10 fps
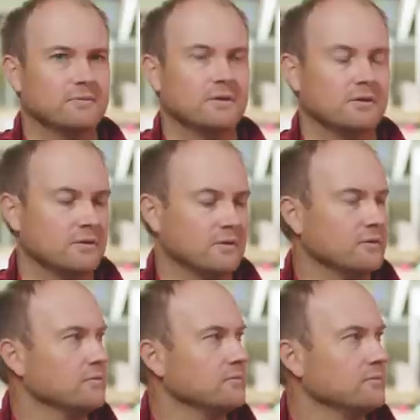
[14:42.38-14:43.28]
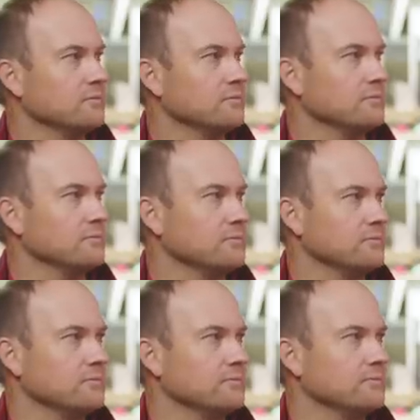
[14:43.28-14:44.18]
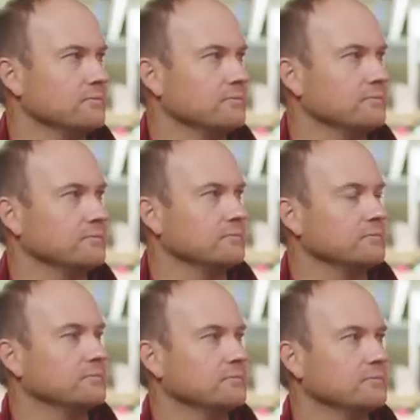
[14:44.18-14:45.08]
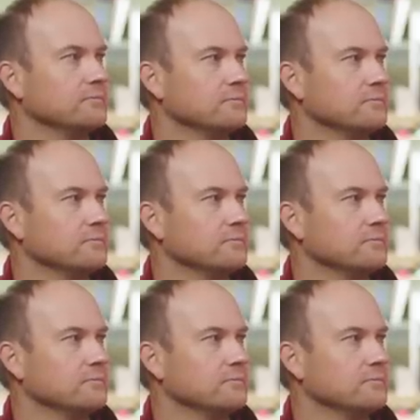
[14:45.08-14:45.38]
(not speaking)